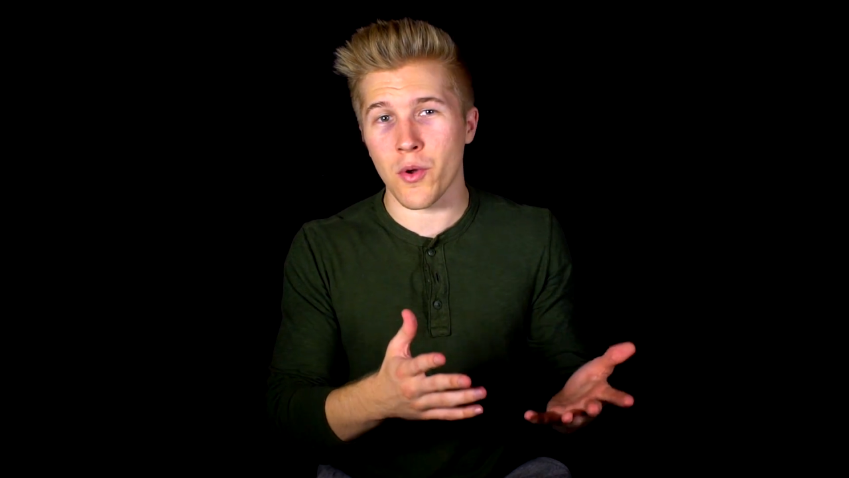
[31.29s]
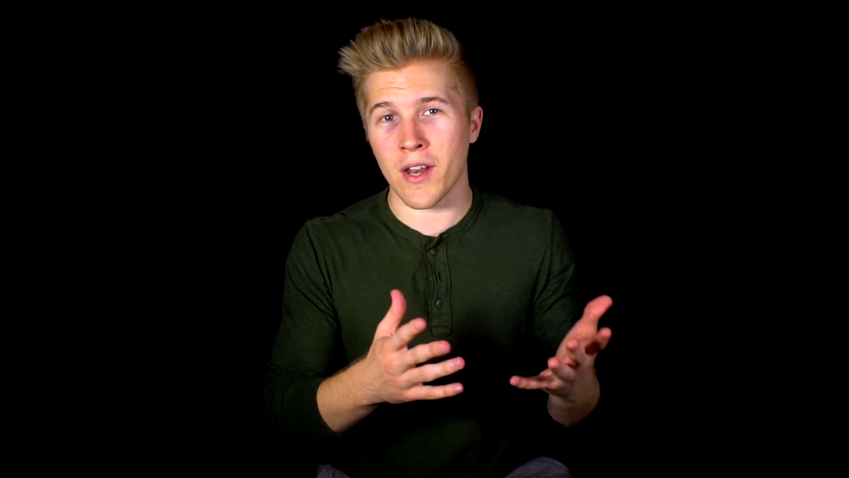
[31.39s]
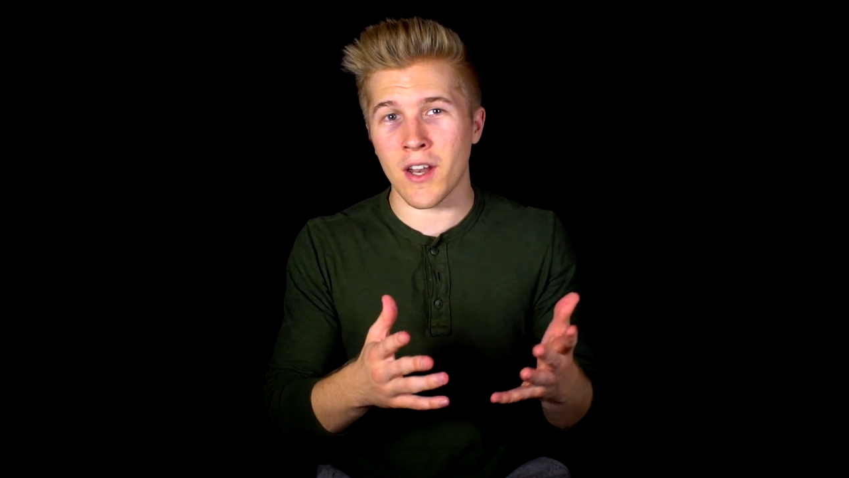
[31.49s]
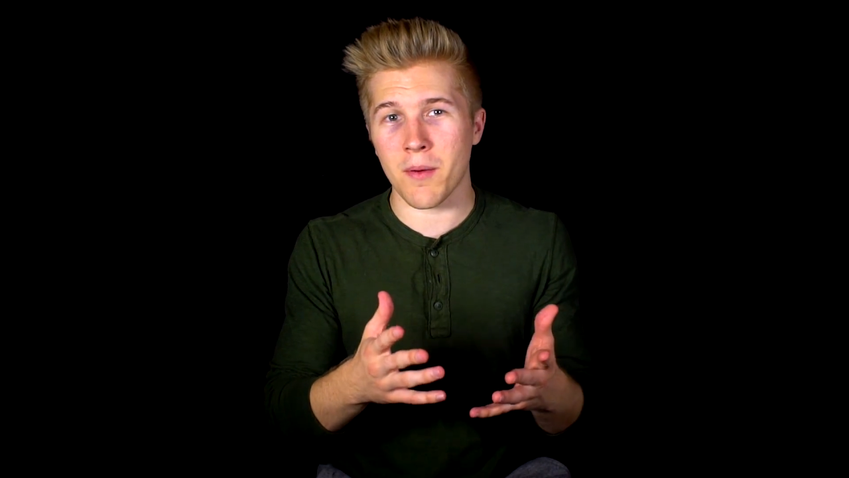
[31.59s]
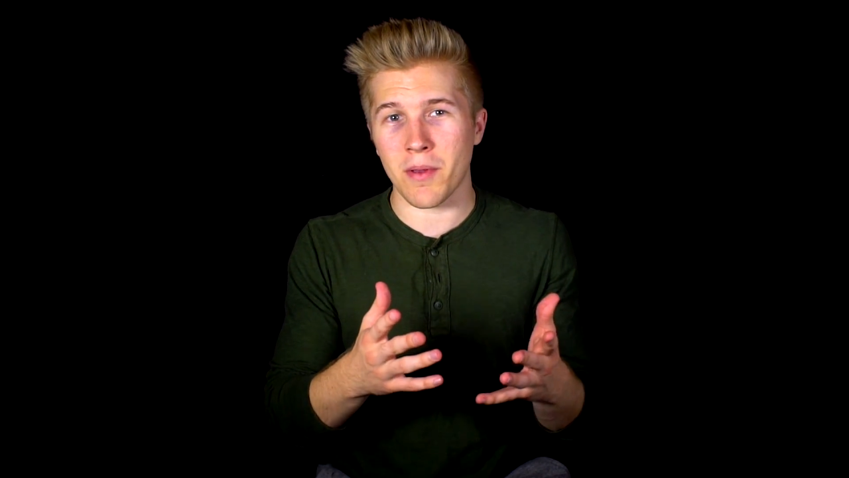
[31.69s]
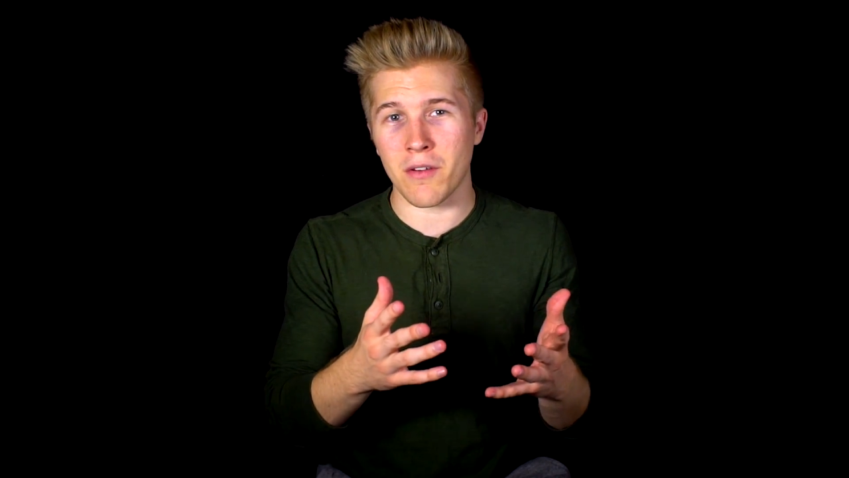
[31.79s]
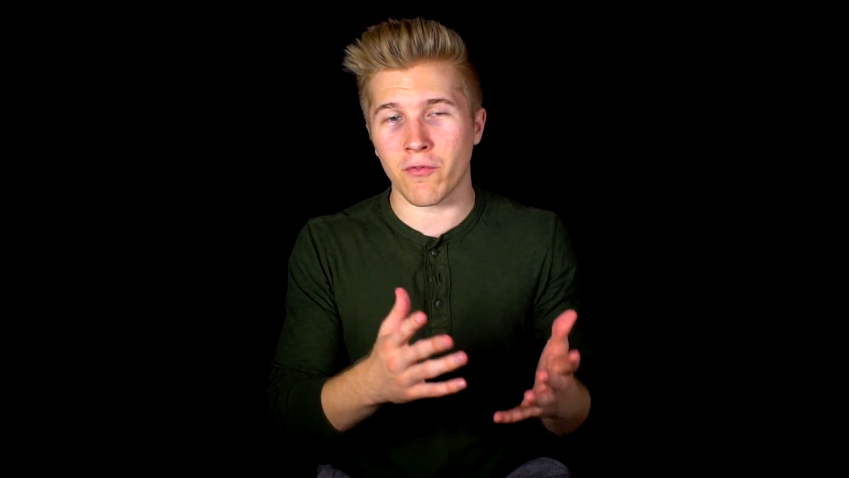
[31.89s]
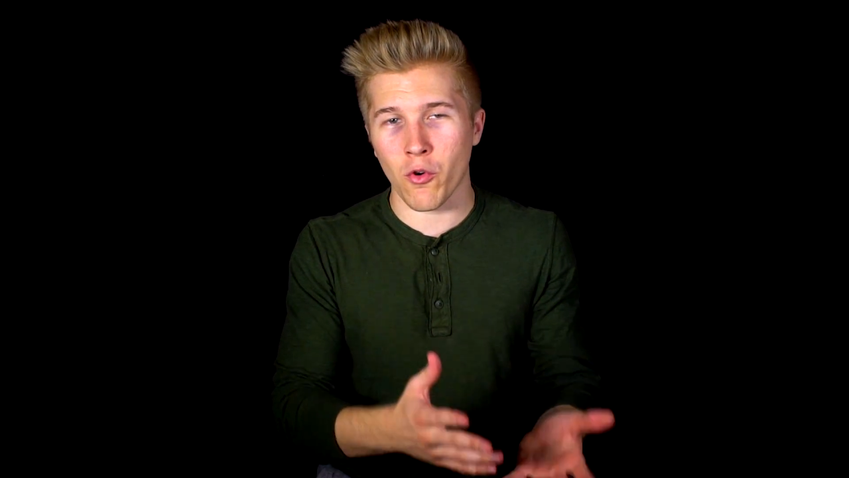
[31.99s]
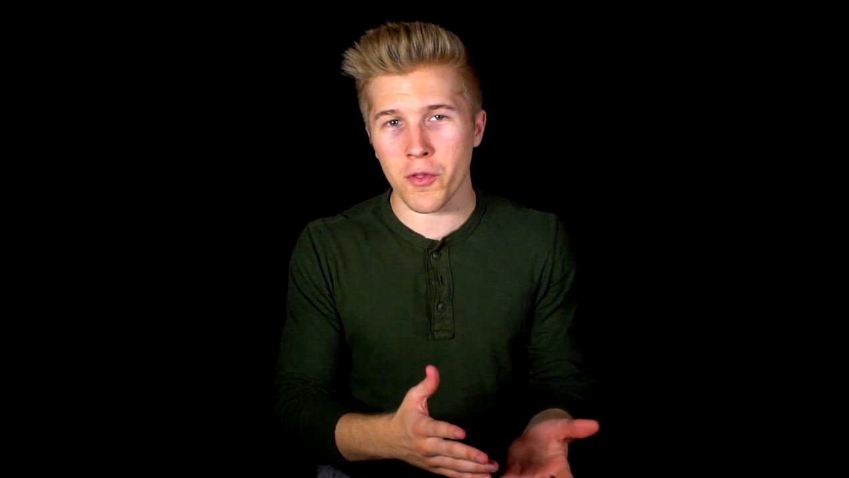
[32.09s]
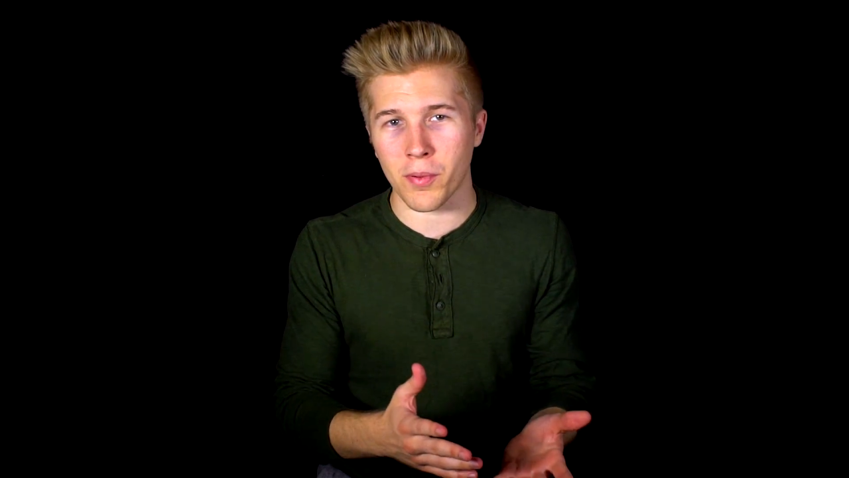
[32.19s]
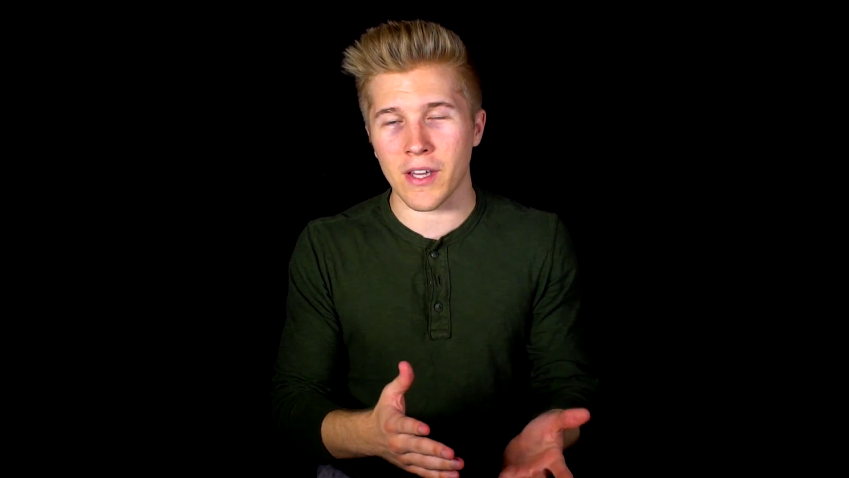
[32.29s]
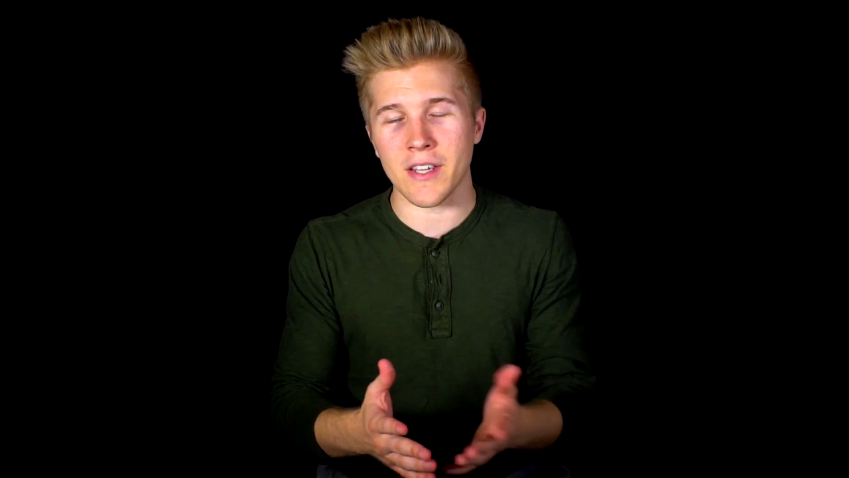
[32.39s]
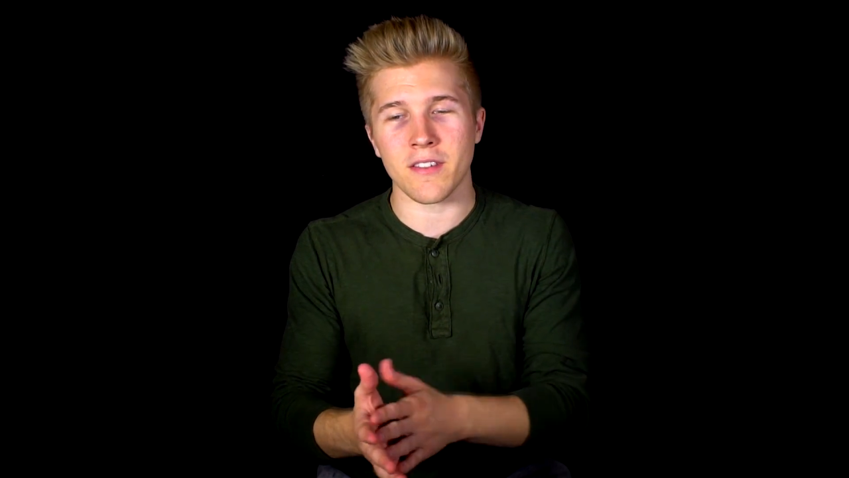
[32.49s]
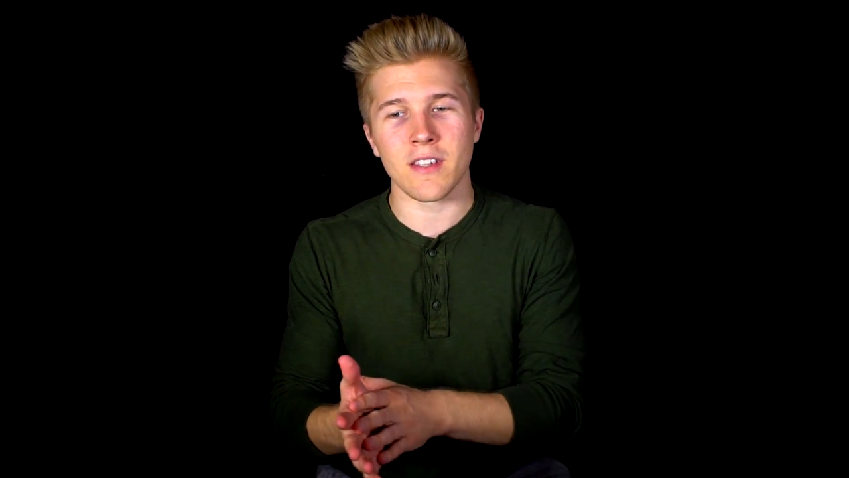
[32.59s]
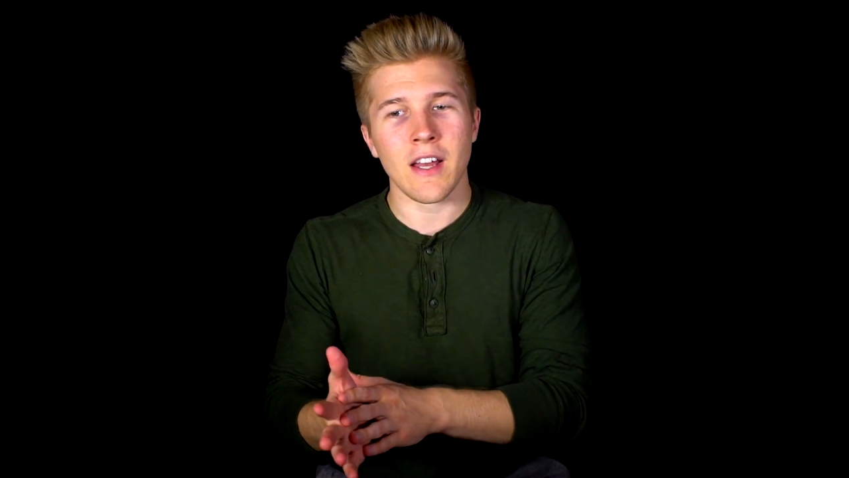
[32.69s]
who ended up in fourth
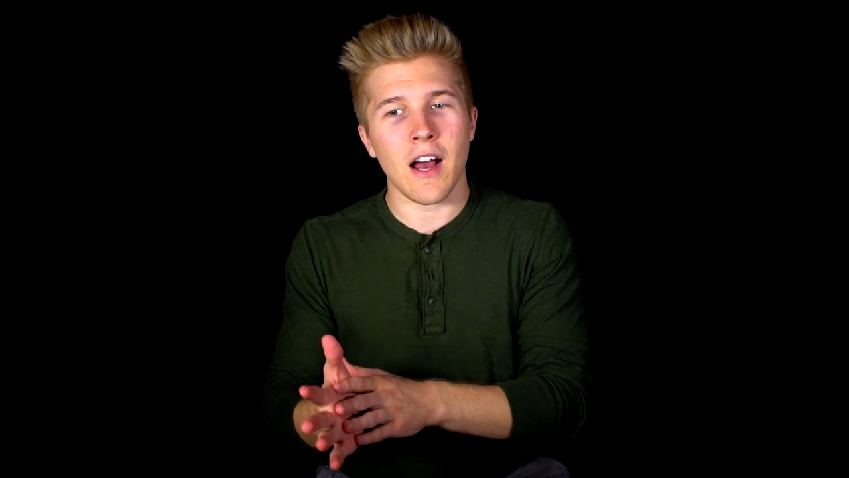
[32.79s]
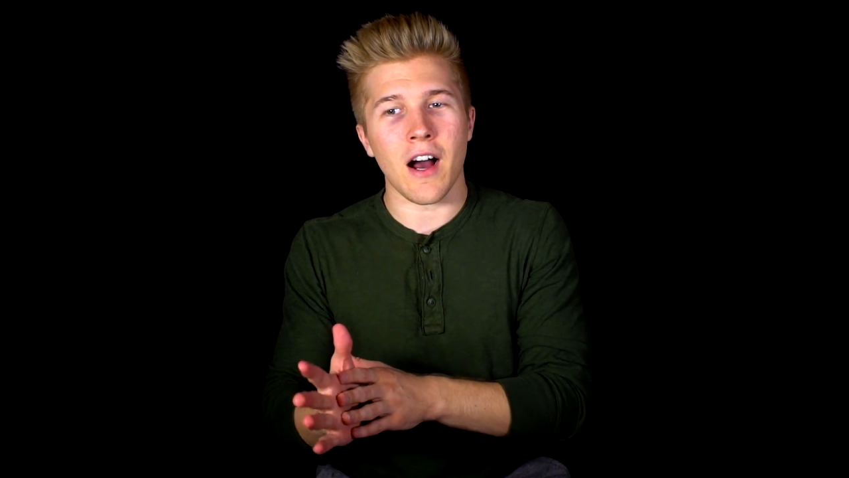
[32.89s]
place,